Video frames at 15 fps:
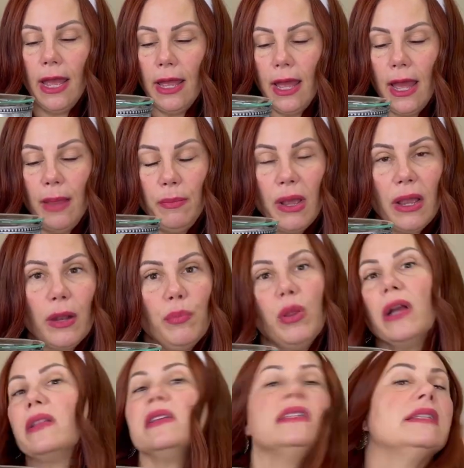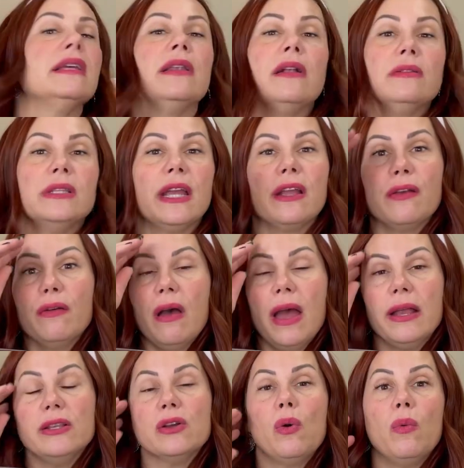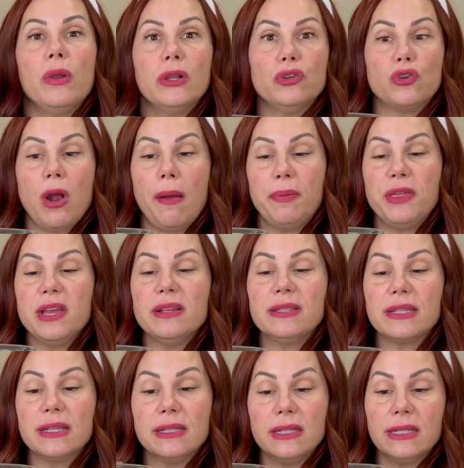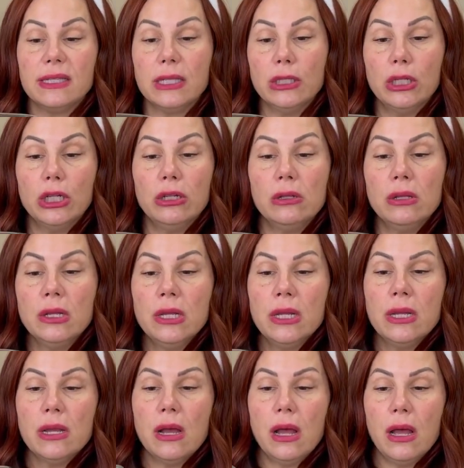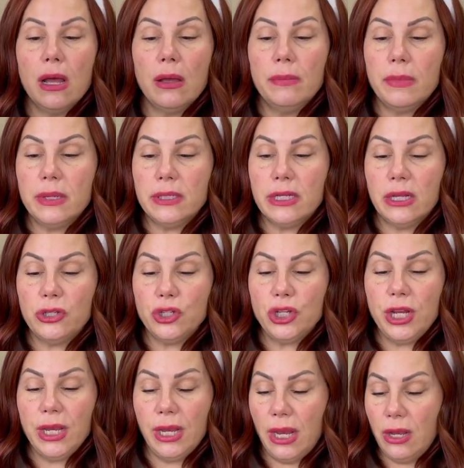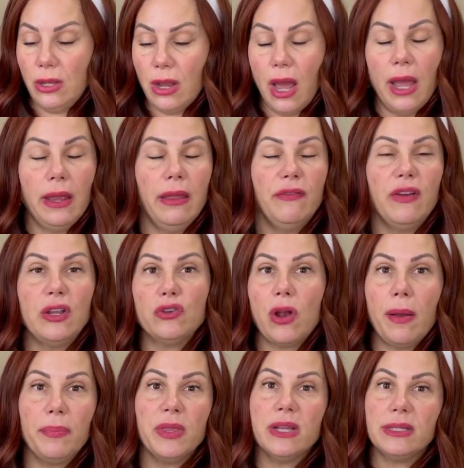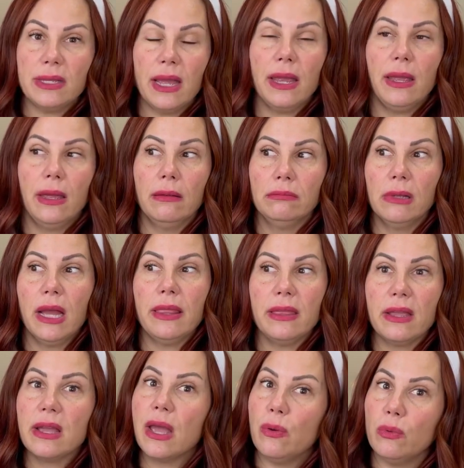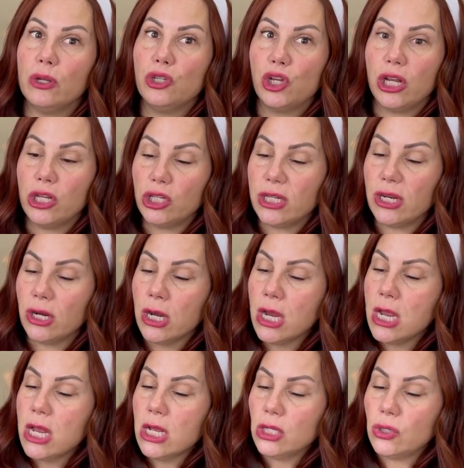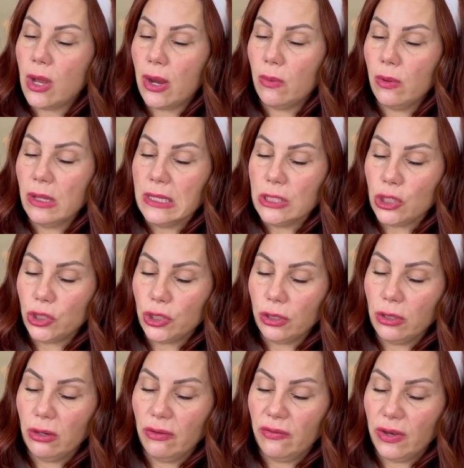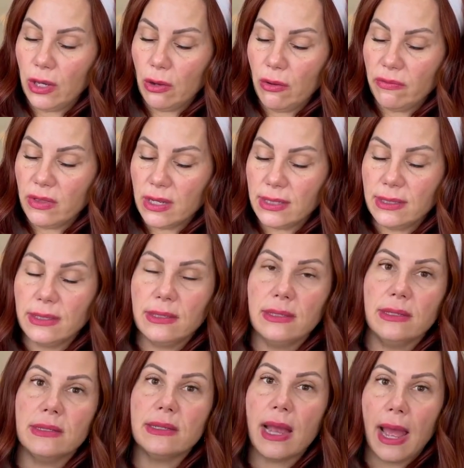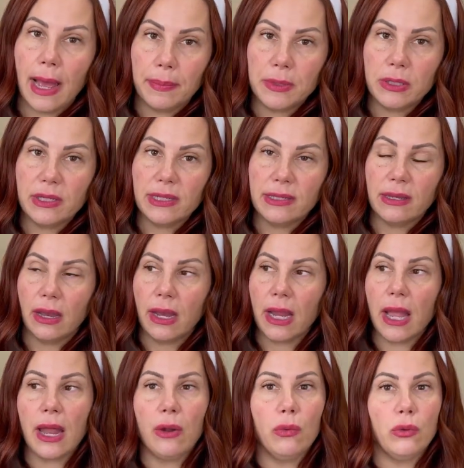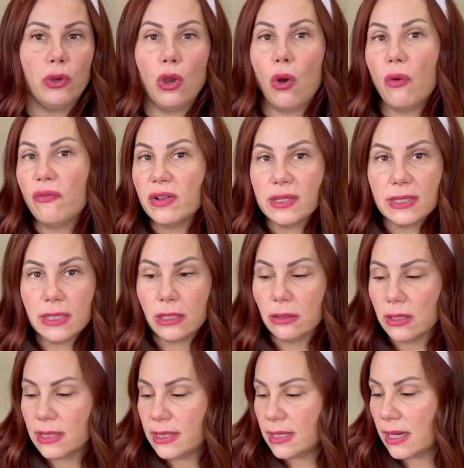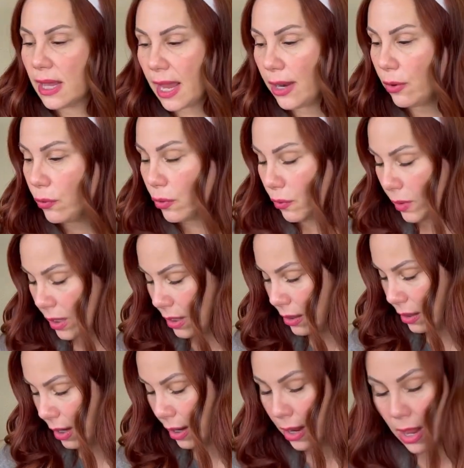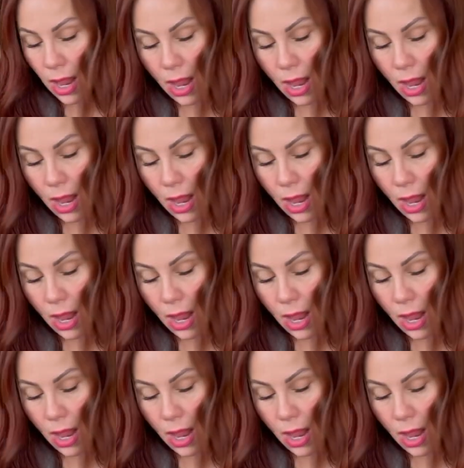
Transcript: I'm not going to plug this in. I don't want to drop this because it's a little touchy. And if I drop this, I think I would shed a tear. So I will insert a little video of this. This is absolutely stunning. I don't know if it's still listed. I don't know anything.